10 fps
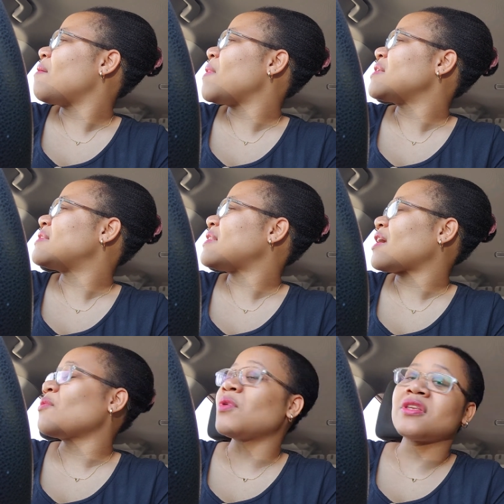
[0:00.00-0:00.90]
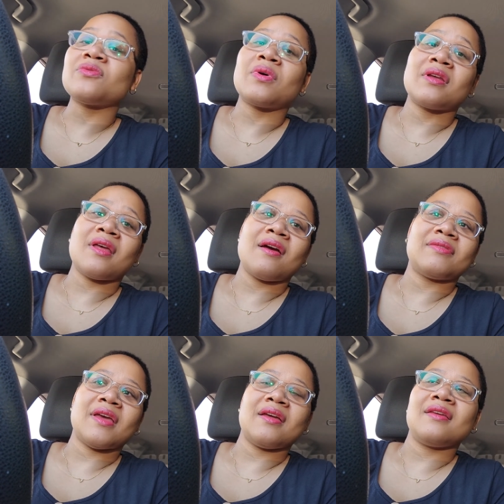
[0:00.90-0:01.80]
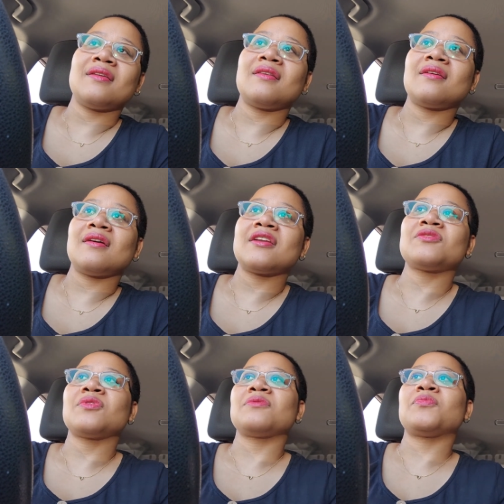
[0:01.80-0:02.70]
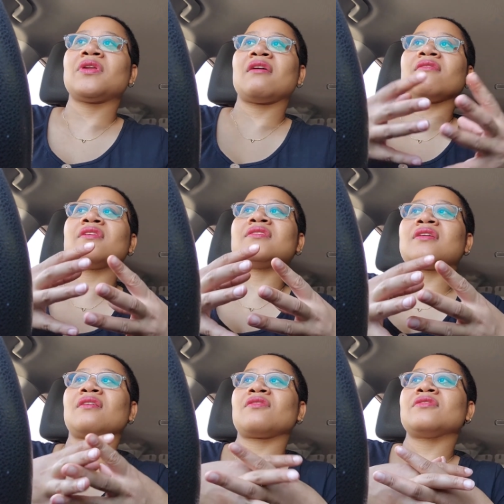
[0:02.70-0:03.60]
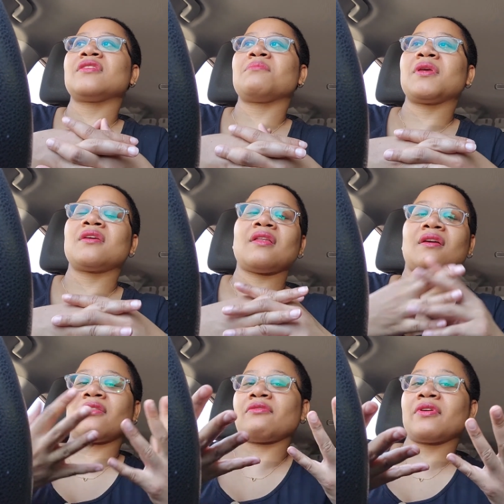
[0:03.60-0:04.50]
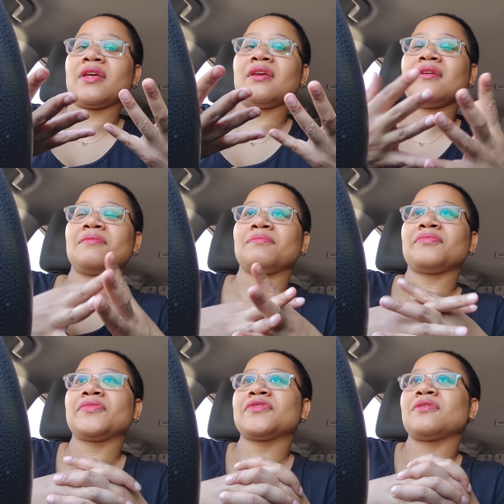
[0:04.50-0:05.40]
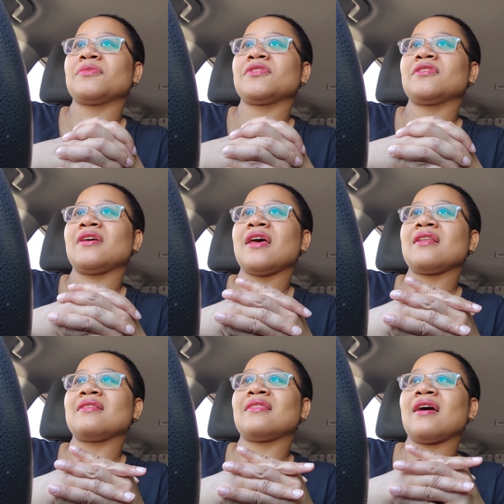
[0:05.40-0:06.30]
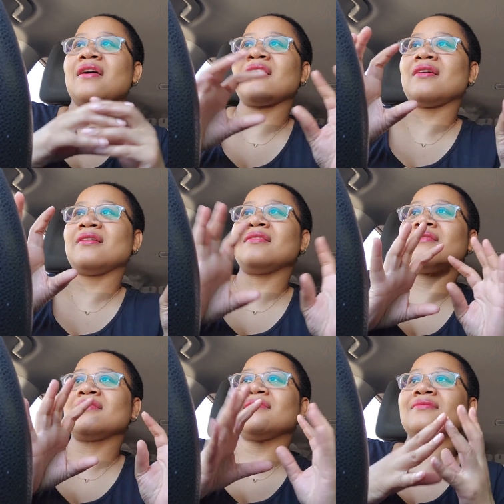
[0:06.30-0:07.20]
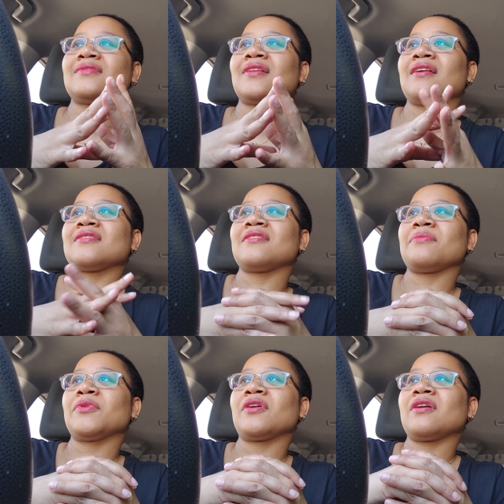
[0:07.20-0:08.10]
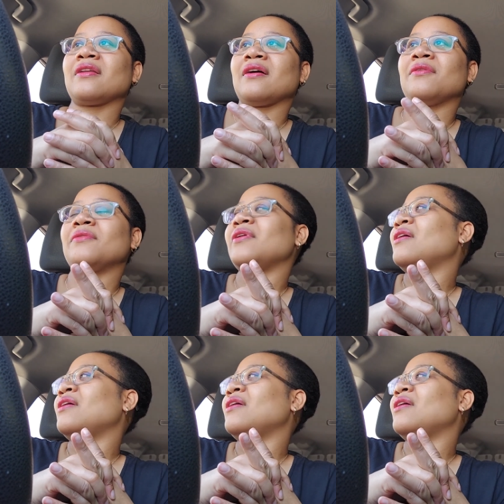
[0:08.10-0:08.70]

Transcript: my second one is one that I have to edit. I just want to put everything together instead of making like three, so I'm just gonna edit that and a lot of stuff I'm going to cut out